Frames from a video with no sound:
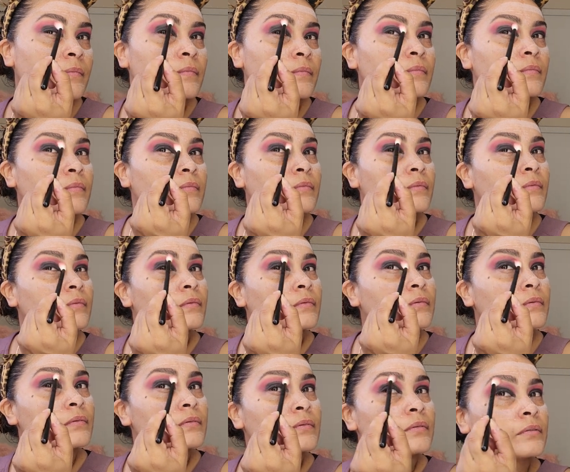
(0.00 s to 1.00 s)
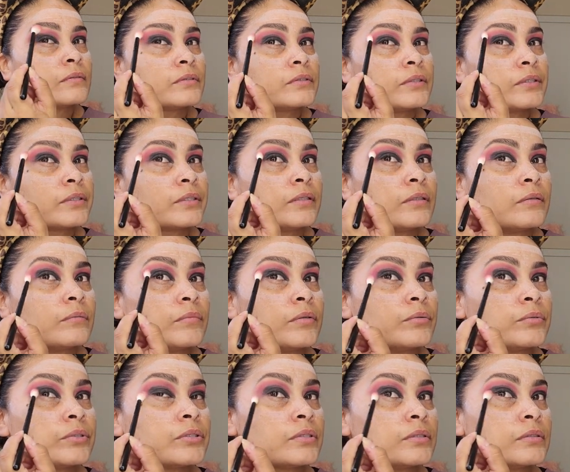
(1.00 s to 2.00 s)
And circular
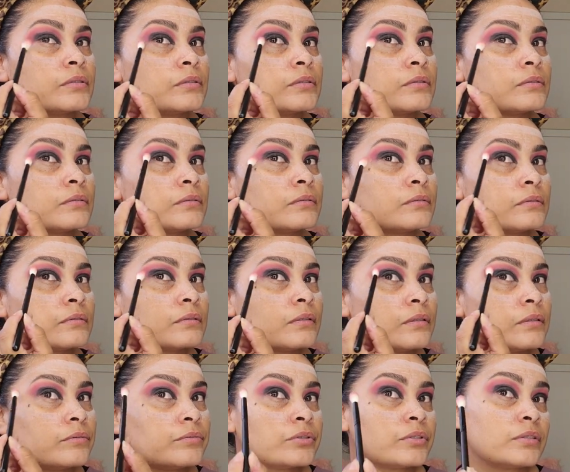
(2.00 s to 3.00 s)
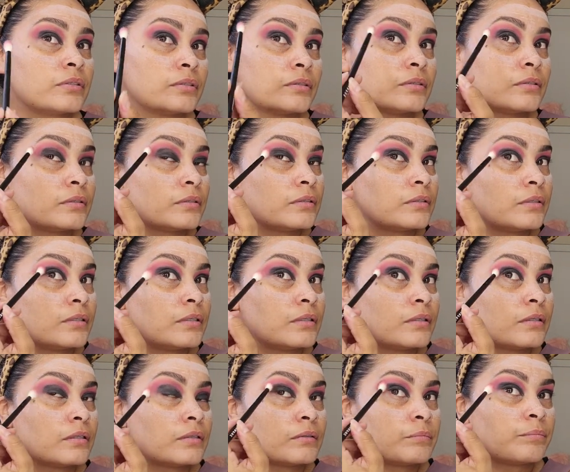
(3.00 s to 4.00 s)
motions. And if you can see
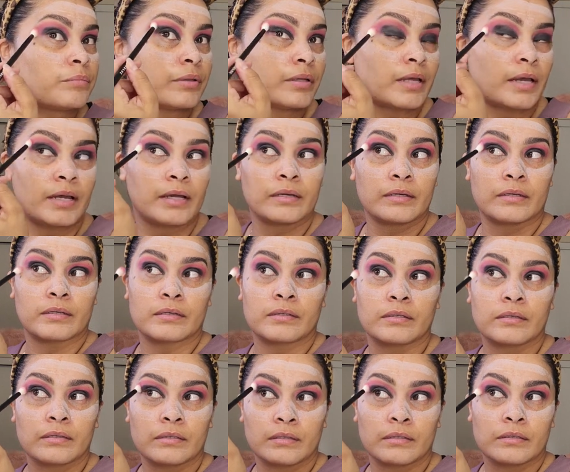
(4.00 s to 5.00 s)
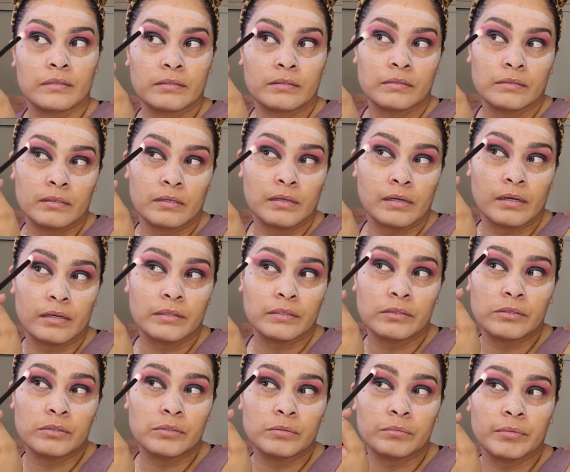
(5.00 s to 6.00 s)
that black got
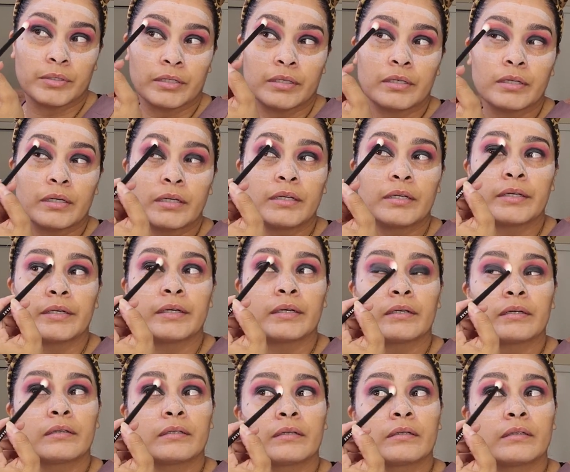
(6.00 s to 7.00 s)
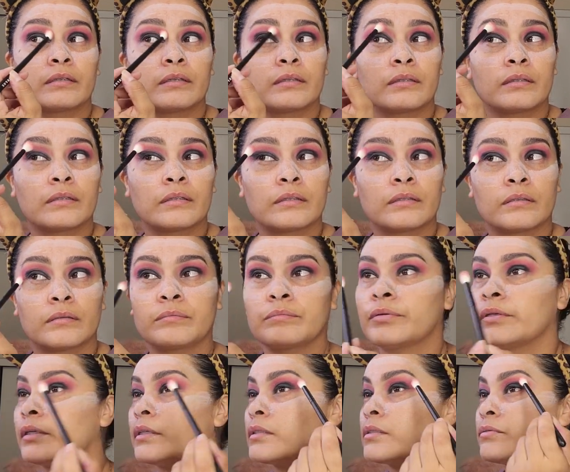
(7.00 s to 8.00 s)
into my color,
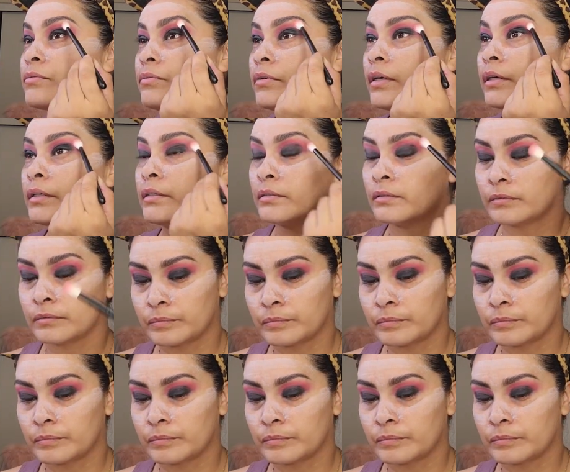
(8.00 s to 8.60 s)
but it's fine.